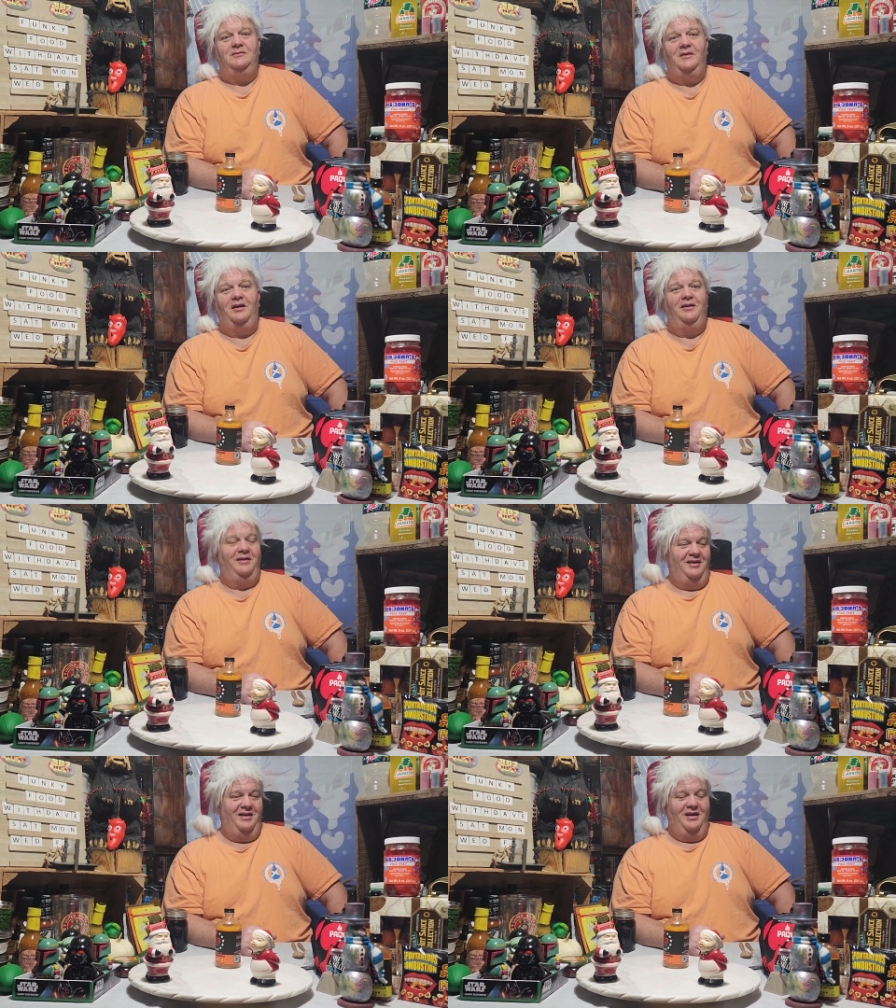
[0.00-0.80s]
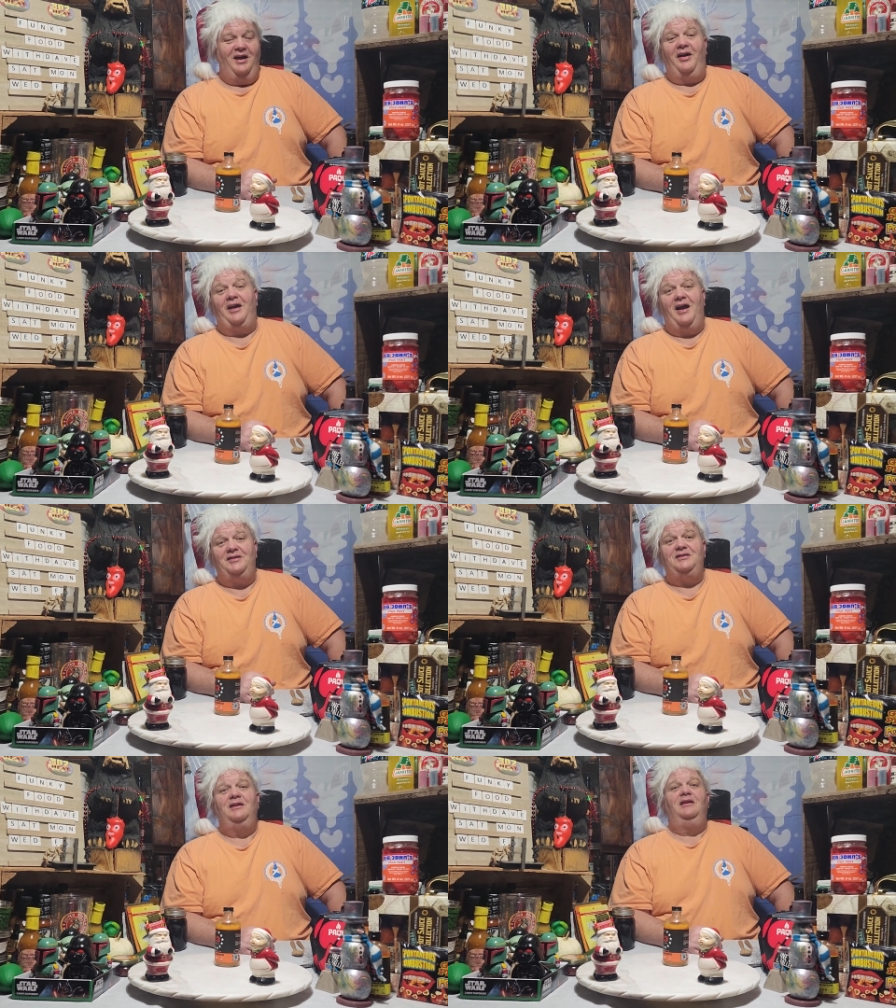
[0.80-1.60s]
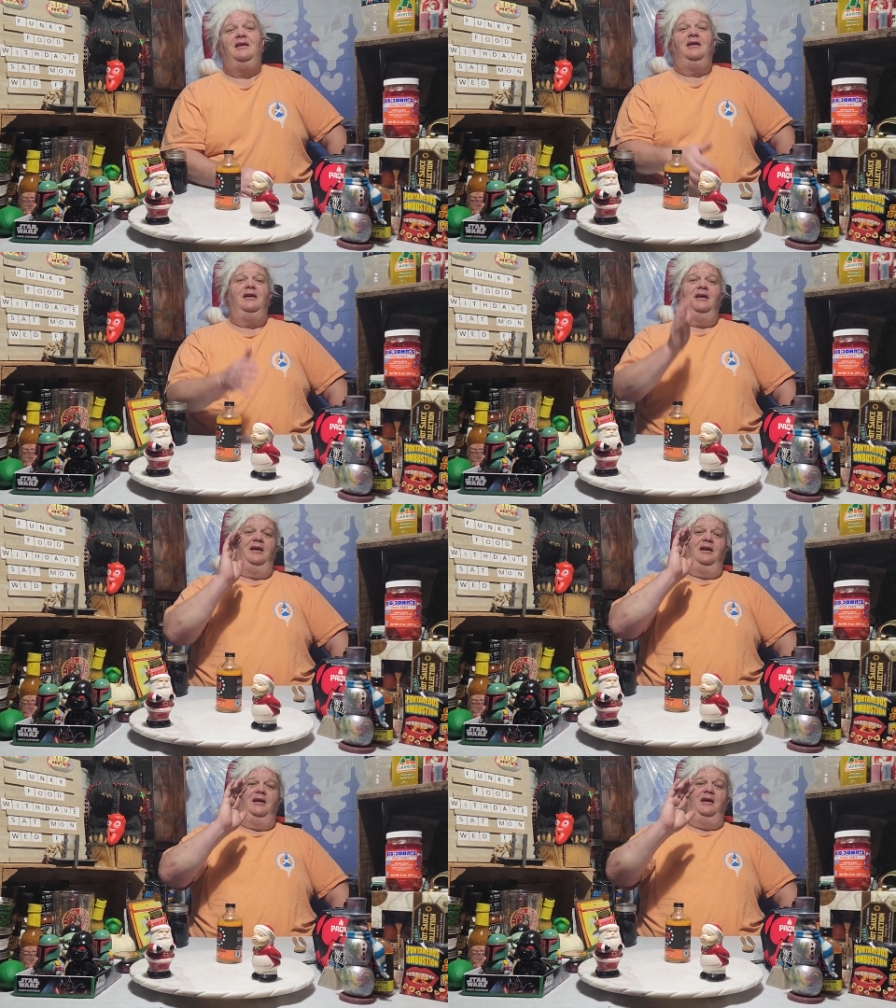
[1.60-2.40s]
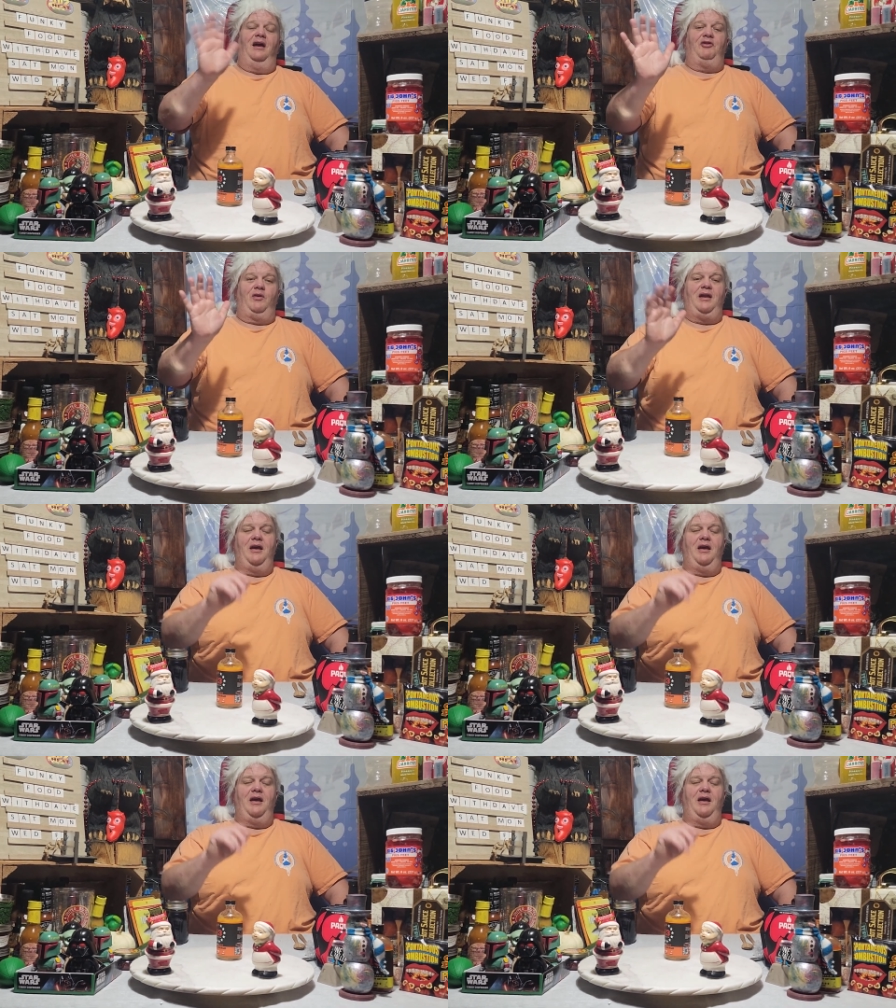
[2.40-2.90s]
All right, guys. Have a great